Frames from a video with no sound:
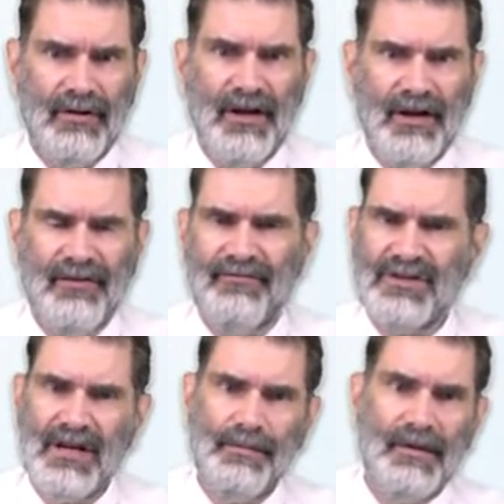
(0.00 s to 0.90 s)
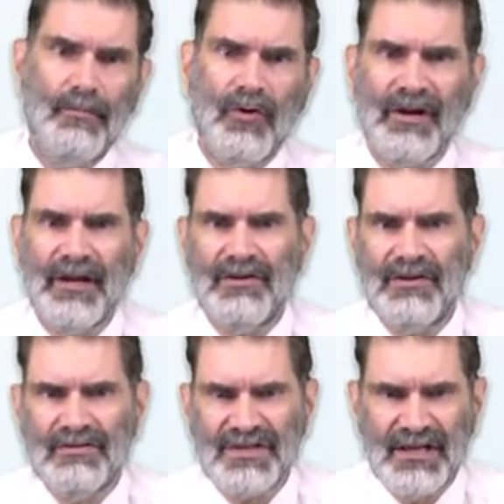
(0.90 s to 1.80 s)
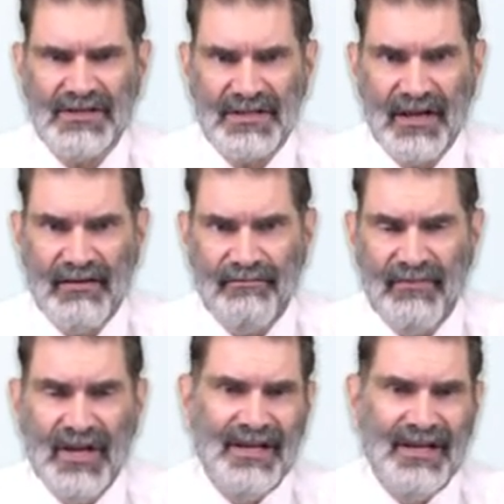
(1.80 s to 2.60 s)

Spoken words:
of JP Morgan using some